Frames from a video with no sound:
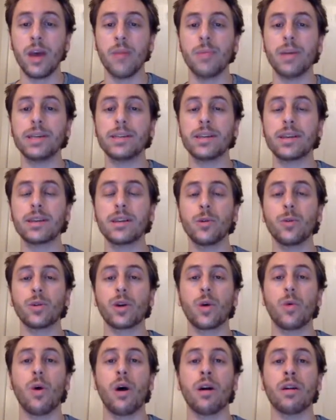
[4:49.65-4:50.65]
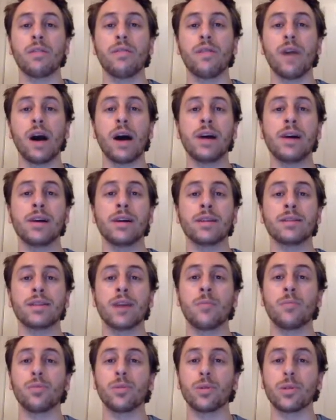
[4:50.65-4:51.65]
Basically, we're quantifying
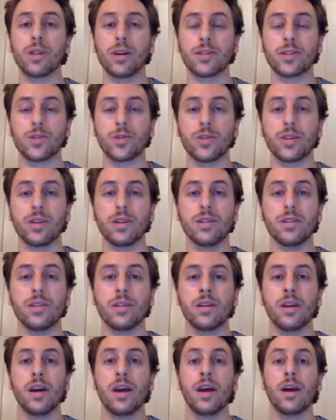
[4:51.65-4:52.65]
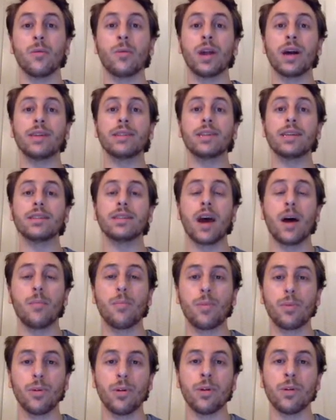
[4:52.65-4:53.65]
temporal clustering here. When I say
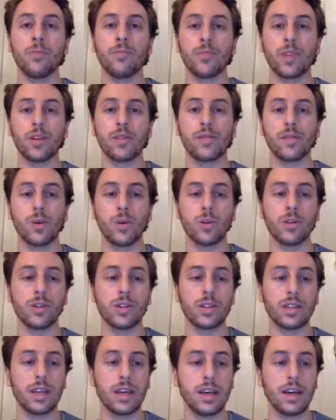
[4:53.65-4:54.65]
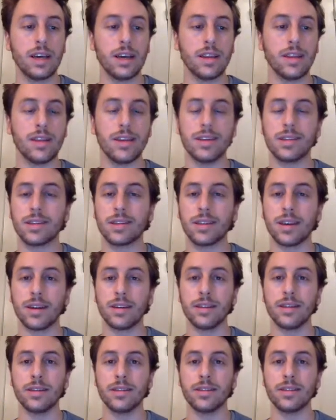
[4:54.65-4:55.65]
temporal, of course, in these
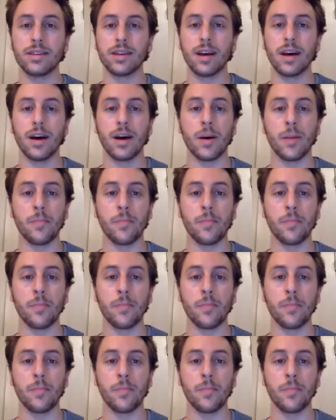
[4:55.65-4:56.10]
studies,